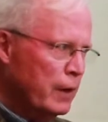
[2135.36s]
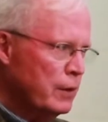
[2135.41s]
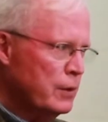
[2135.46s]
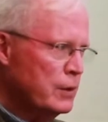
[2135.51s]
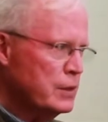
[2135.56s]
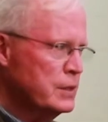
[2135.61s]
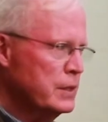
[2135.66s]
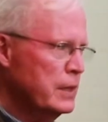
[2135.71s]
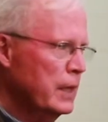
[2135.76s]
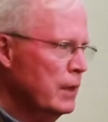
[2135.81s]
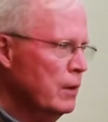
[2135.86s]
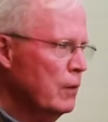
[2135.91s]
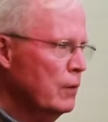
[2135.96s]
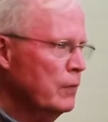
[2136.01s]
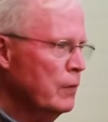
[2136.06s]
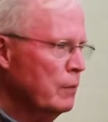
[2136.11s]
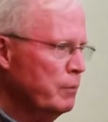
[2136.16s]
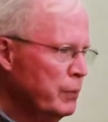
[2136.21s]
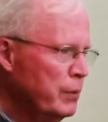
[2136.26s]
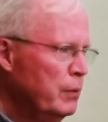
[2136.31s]
focused down
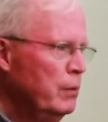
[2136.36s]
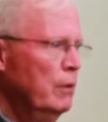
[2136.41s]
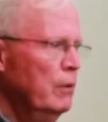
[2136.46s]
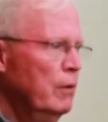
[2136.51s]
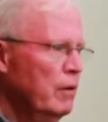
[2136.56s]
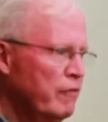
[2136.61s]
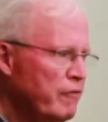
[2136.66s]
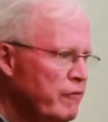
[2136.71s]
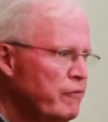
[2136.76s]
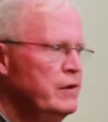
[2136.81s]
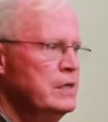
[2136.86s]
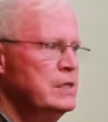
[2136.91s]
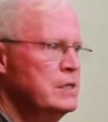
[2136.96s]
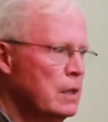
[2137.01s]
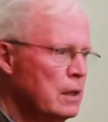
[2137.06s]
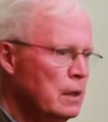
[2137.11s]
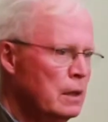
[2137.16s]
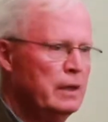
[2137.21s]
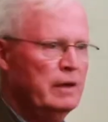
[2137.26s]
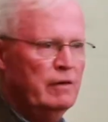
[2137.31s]
on the pure
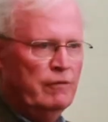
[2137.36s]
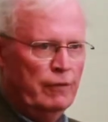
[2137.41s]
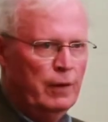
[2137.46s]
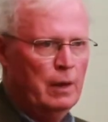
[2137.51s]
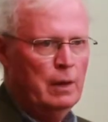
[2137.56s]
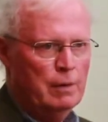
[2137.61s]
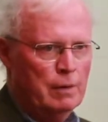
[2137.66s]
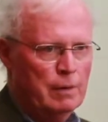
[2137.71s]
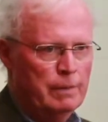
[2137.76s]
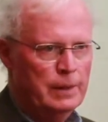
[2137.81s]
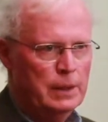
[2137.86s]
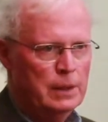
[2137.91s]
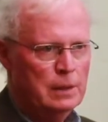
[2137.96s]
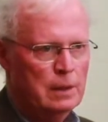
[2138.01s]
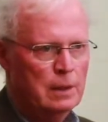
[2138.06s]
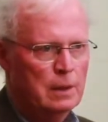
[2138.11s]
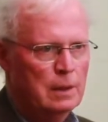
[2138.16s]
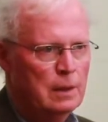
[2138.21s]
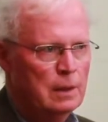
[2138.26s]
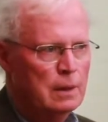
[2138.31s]
physical
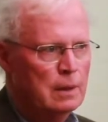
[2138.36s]
environment.